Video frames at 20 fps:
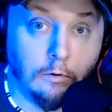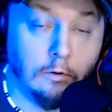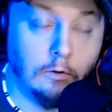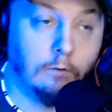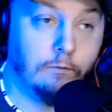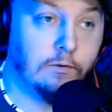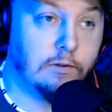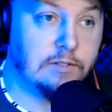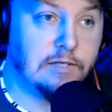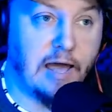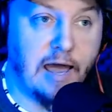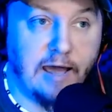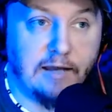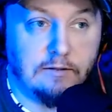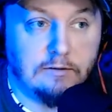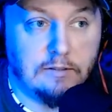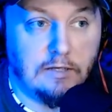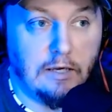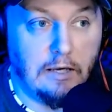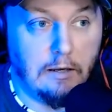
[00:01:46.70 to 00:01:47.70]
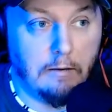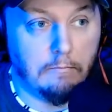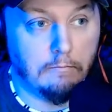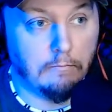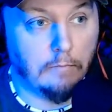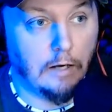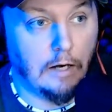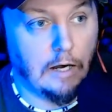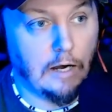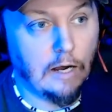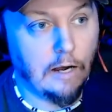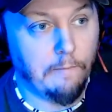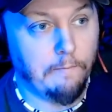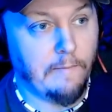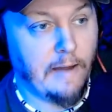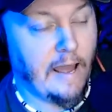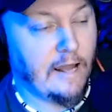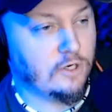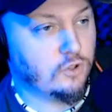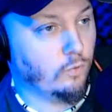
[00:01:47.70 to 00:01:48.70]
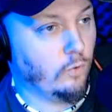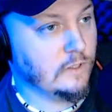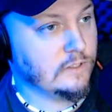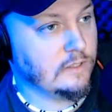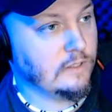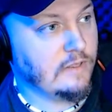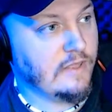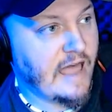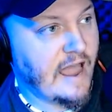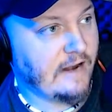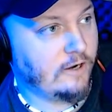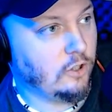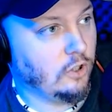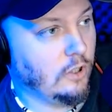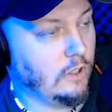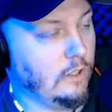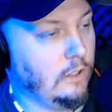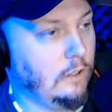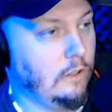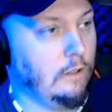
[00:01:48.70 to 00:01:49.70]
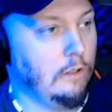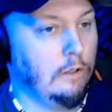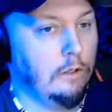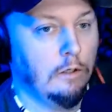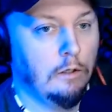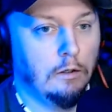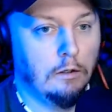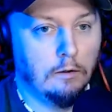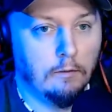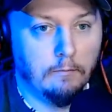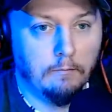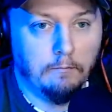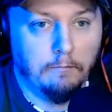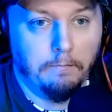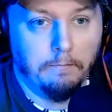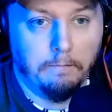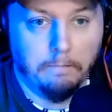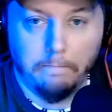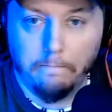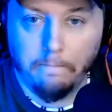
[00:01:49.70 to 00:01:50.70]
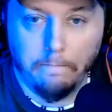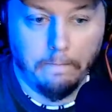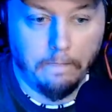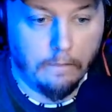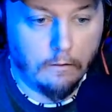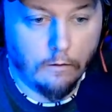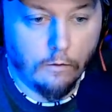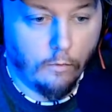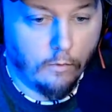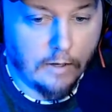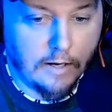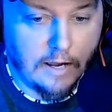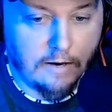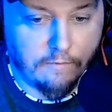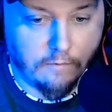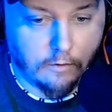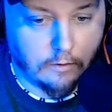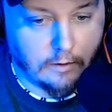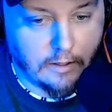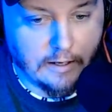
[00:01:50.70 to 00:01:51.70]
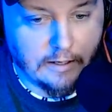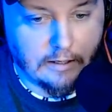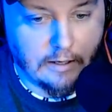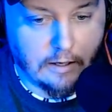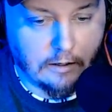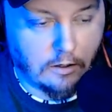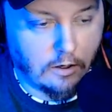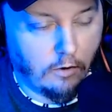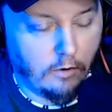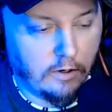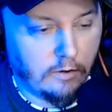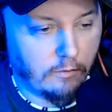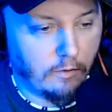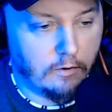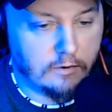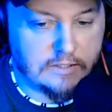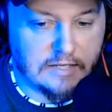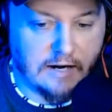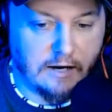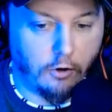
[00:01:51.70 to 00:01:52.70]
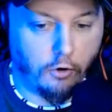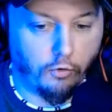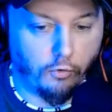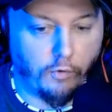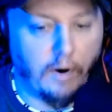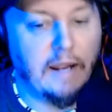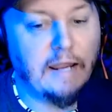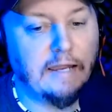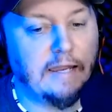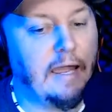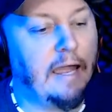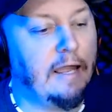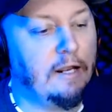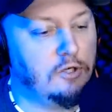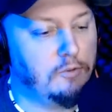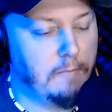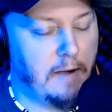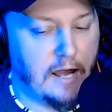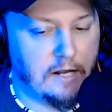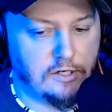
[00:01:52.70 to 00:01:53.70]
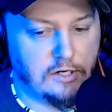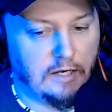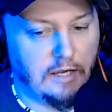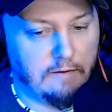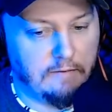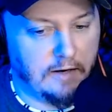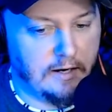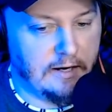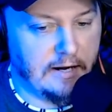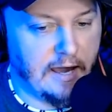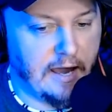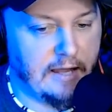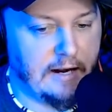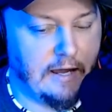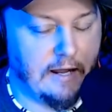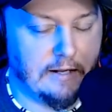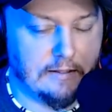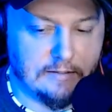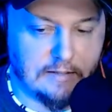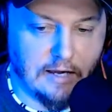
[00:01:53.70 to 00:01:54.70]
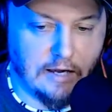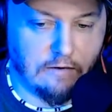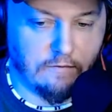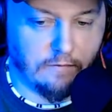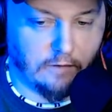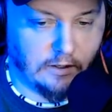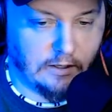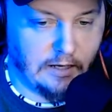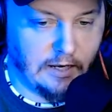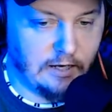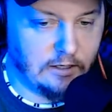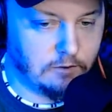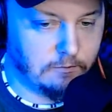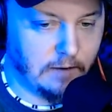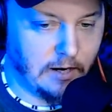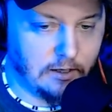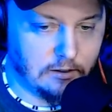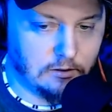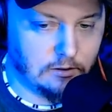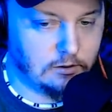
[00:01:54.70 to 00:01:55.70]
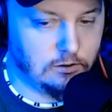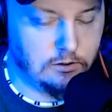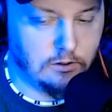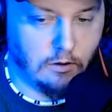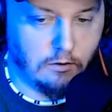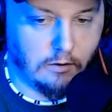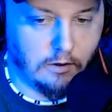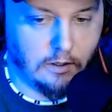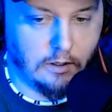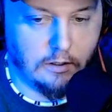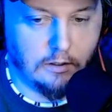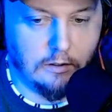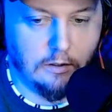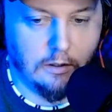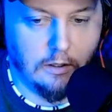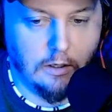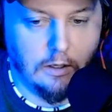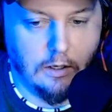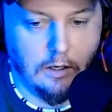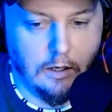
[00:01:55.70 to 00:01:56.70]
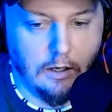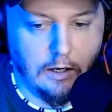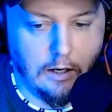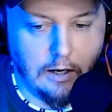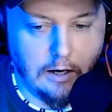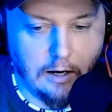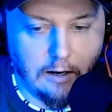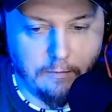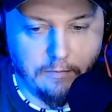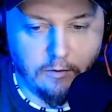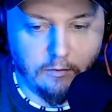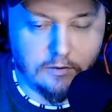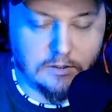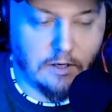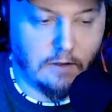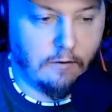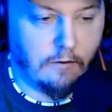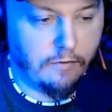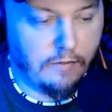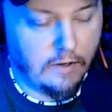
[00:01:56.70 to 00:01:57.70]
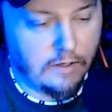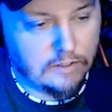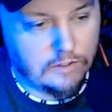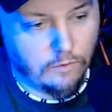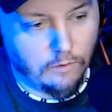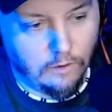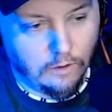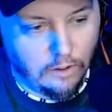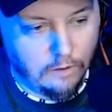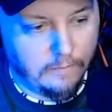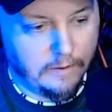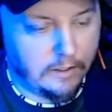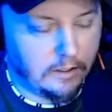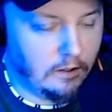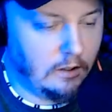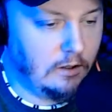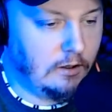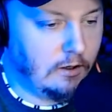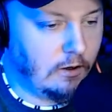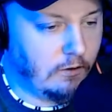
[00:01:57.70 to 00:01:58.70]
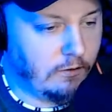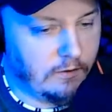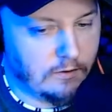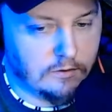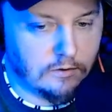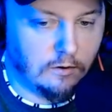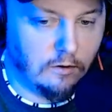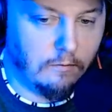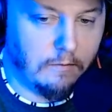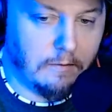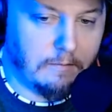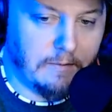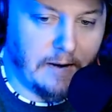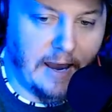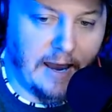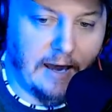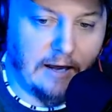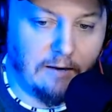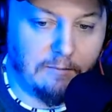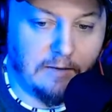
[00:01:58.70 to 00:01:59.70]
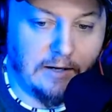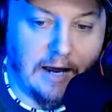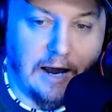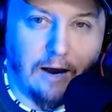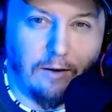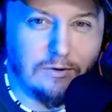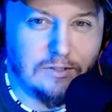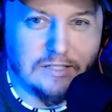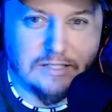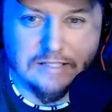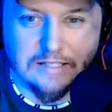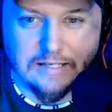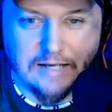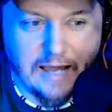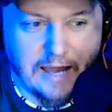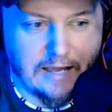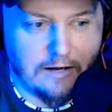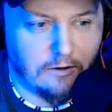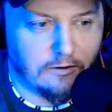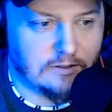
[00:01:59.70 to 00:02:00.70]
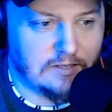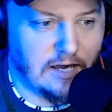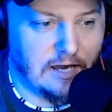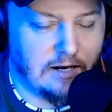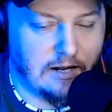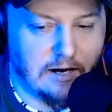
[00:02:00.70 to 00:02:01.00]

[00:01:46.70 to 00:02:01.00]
The tag team match wasn't that good. Whatever. Like, Cody Rhodes had a great cage match. I give it a 9 out of 10 for cage matches. So good. There was other things that were a little bit good and other things a little bit bad. I mean, how is this a 9 or 10 out